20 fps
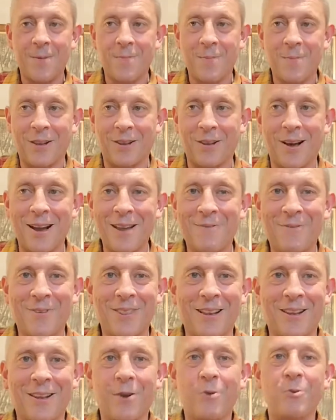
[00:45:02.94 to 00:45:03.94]
Live for the
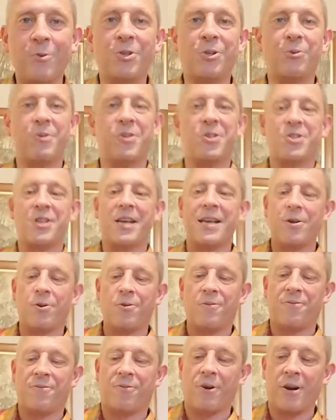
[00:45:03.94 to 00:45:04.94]
Lounge, which is
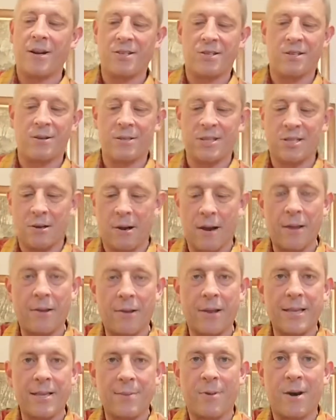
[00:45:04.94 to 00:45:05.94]
good fun. It's
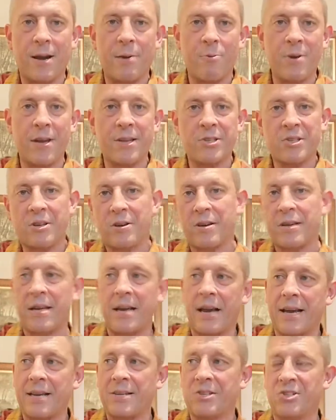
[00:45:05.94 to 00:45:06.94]
highlight of my week, as
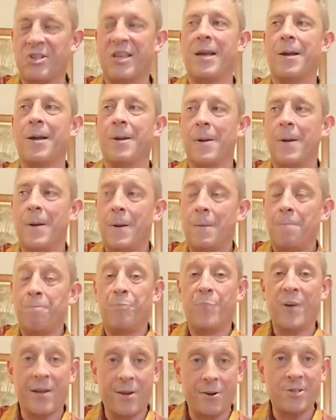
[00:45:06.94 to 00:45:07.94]
I say,
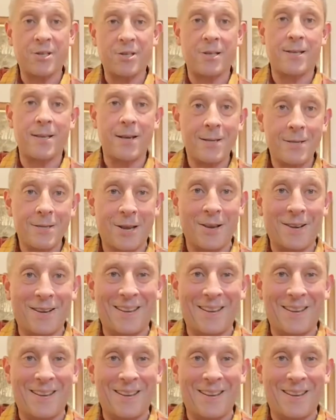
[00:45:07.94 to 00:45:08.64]
because it is.